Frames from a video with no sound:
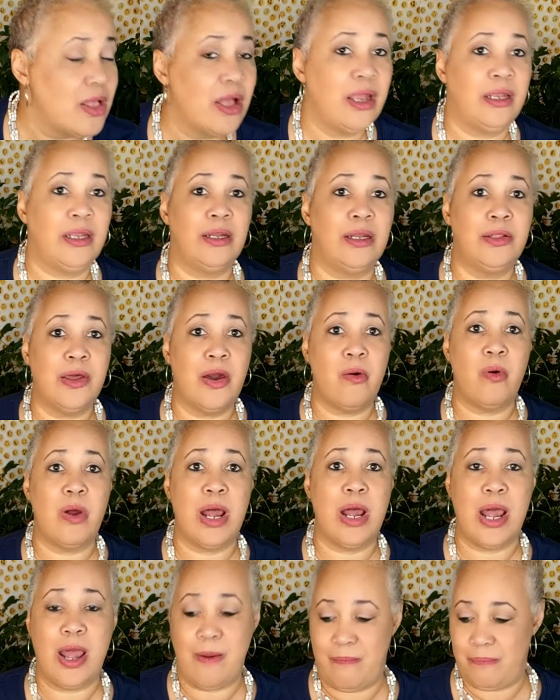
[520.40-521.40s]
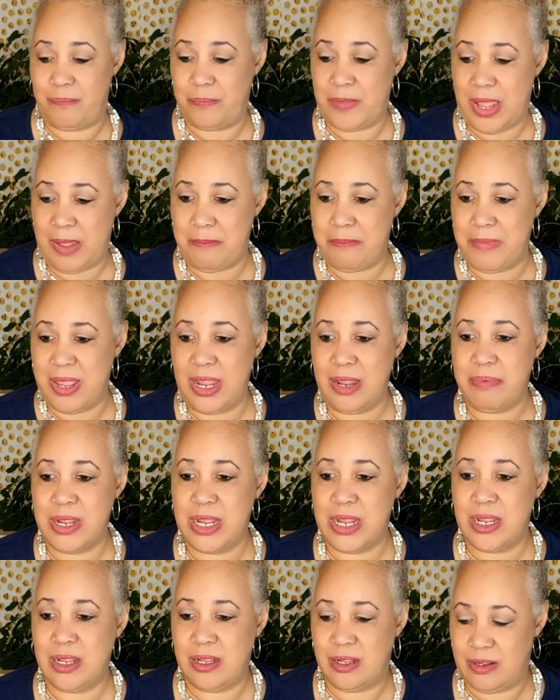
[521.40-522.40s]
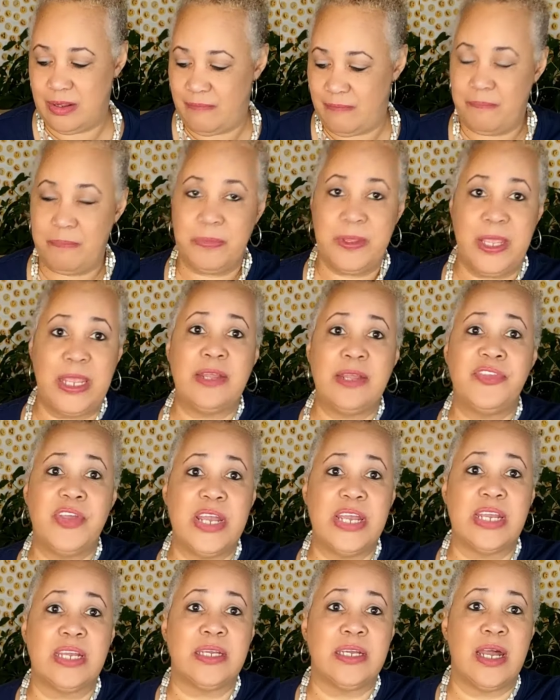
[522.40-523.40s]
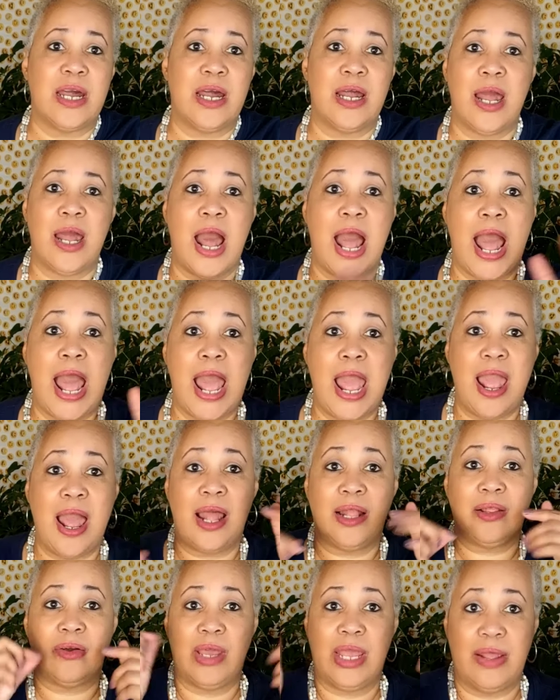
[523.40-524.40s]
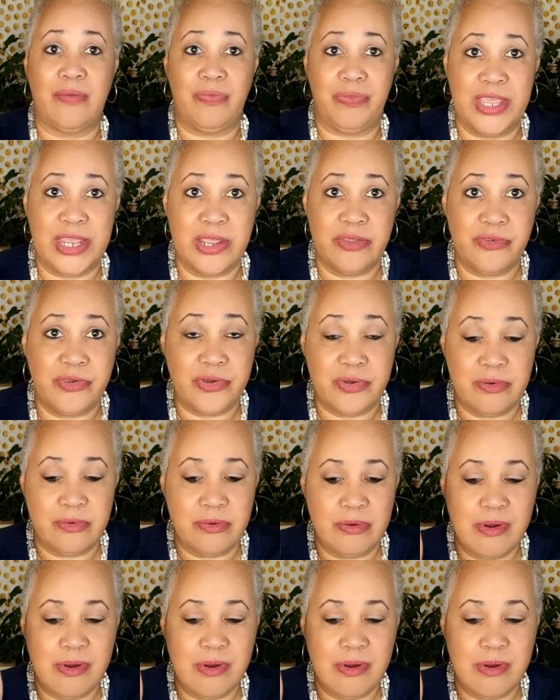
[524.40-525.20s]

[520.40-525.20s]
you know what, maybe these things, I don't have dentures.